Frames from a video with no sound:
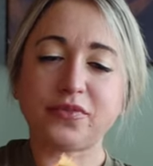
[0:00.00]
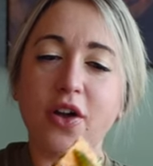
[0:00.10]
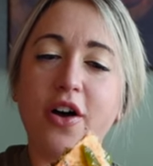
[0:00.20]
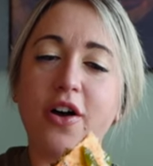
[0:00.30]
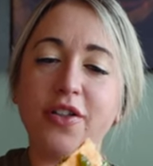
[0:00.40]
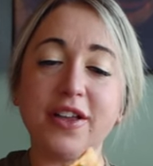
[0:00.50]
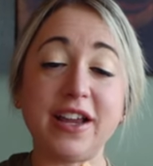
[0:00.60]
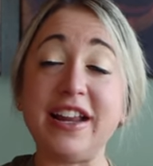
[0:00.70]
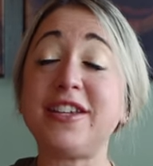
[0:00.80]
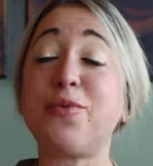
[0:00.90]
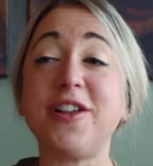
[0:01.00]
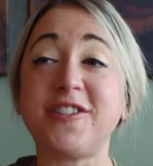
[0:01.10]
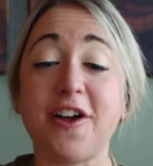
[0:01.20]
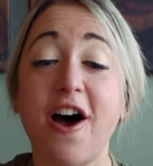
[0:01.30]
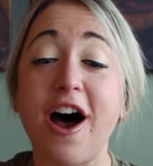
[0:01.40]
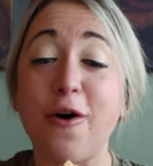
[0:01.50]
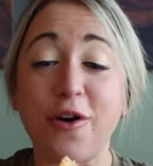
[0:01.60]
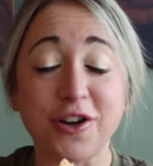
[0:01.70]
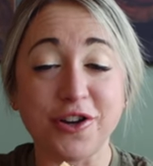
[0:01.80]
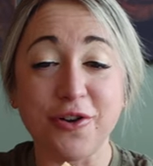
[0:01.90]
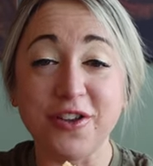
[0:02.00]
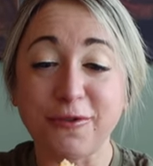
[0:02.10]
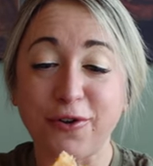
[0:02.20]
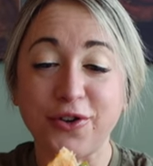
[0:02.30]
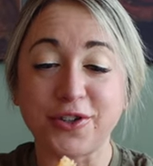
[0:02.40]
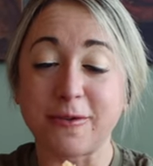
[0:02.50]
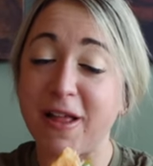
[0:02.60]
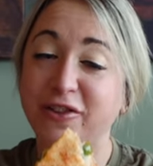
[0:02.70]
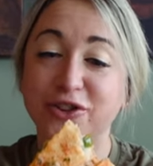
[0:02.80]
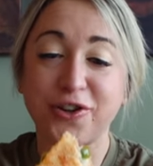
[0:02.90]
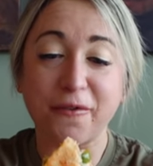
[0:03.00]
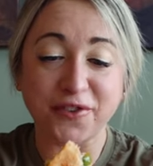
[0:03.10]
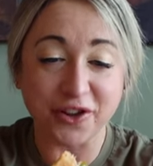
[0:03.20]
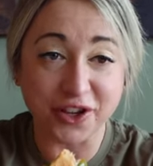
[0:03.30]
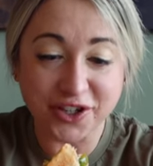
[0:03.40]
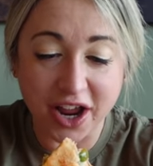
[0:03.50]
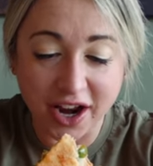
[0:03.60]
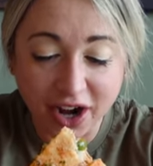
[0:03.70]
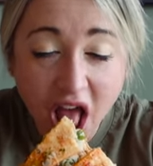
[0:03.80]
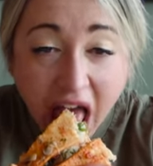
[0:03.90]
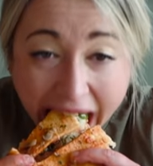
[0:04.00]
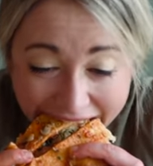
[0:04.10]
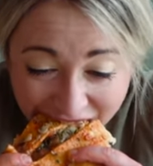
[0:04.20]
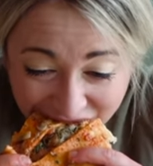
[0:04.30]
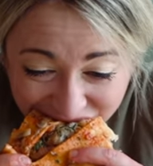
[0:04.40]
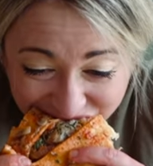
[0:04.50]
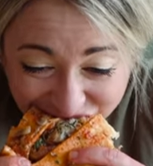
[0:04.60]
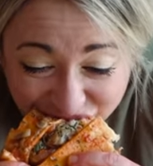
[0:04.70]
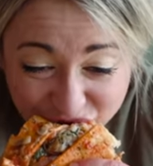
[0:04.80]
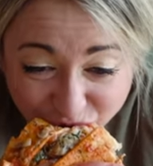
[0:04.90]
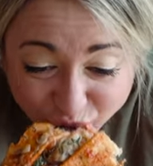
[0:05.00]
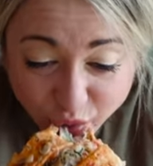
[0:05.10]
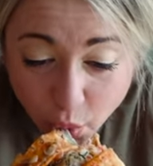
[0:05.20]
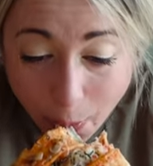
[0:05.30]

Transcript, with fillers: Oh, and this one's the hot one too. This feels like the surface of the sun some ketchup?